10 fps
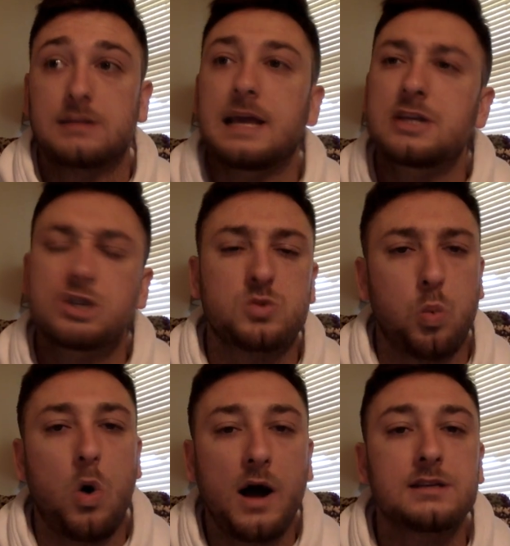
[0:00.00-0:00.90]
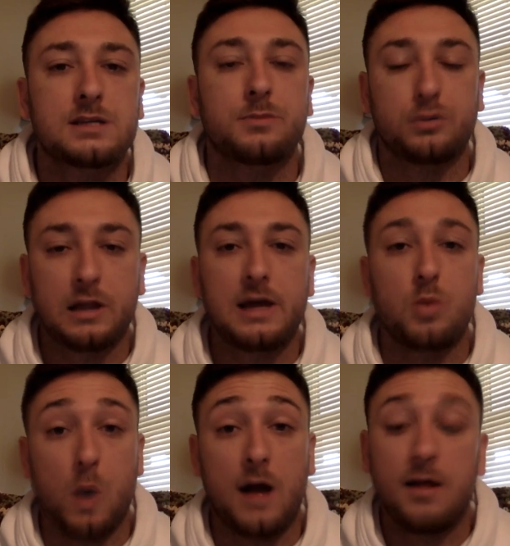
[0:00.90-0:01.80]
they just want to play
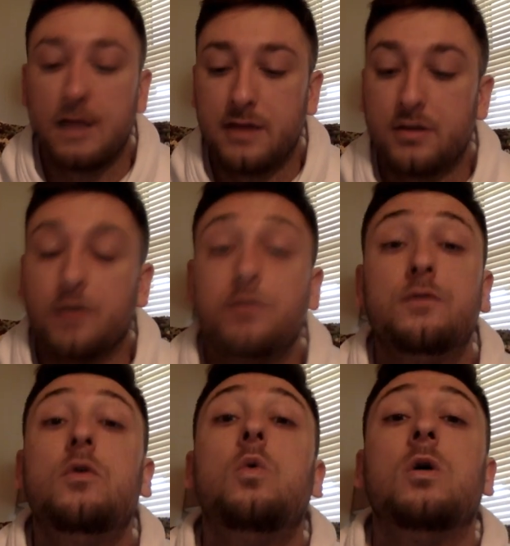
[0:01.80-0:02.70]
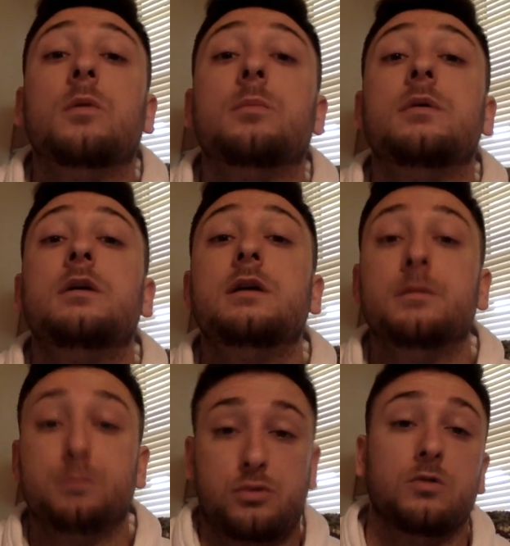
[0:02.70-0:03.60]
well and their form
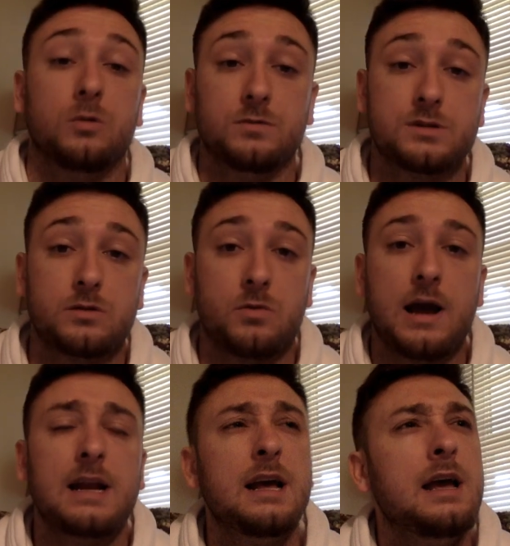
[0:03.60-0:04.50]
improves, right?